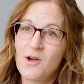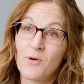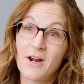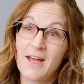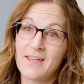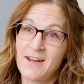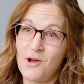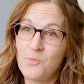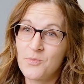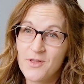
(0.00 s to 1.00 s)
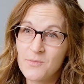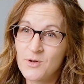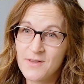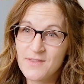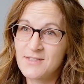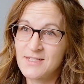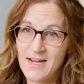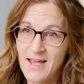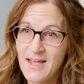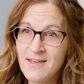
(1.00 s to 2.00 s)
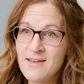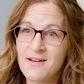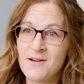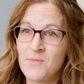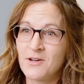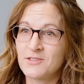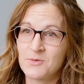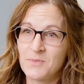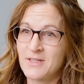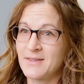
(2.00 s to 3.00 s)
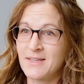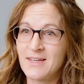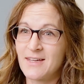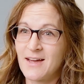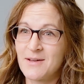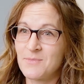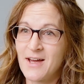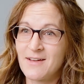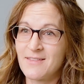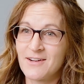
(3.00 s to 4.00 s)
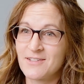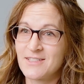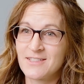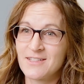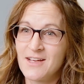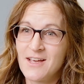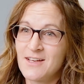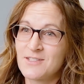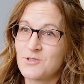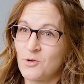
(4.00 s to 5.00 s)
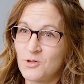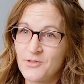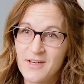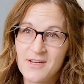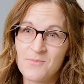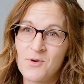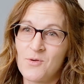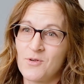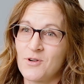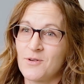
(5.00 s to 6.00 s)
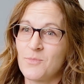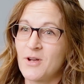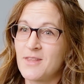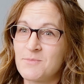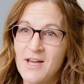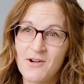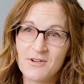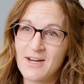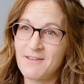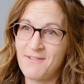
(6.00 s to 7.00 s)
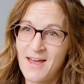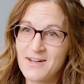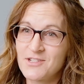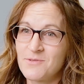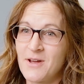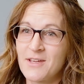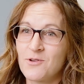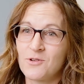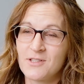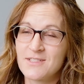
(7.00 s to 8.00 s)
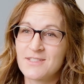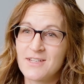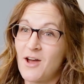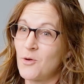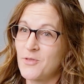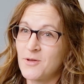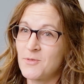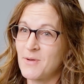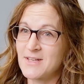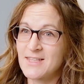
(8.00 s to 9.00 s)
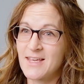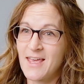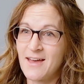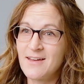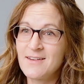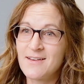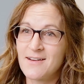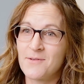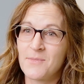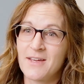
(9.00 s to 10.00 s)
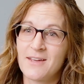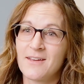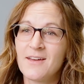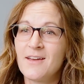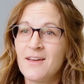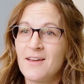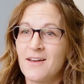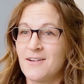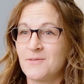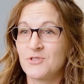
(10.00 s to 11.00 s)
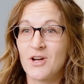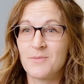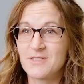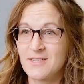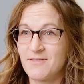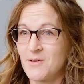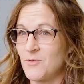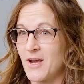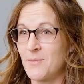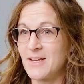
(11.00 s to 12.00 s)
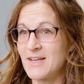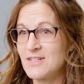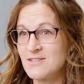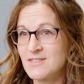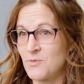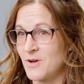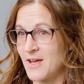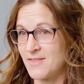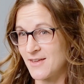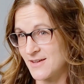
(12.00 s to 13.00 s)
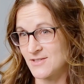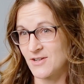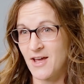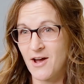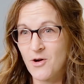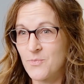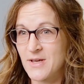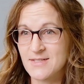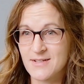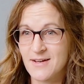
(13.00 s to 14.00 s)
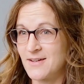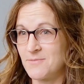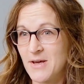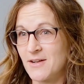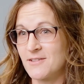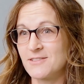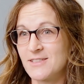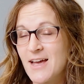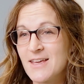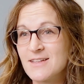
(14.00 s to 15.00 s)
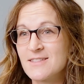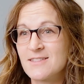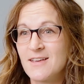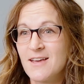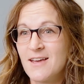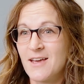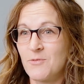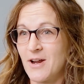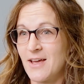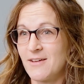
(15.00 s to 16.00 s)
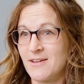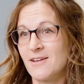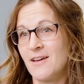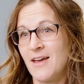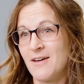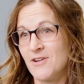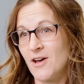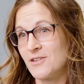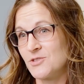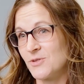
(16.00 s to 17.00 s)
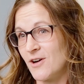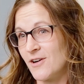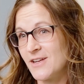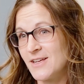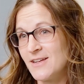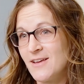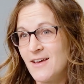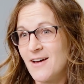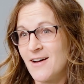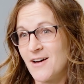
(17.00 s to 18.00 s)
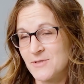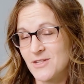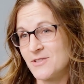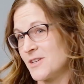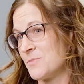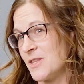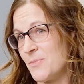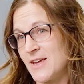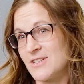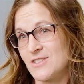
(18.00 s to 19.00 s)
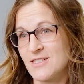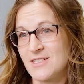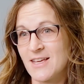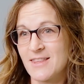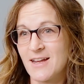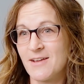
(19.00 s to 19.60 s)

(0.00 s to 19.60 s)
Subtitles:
I can help them with today. Ultimately, I'm not there to scold them or bring down in any fashion. My goal is to help them the best they can. My job is to give them recommendations and what I think is going to help based on medical science and what I have knowledge regarding. It's always up to the patient to take that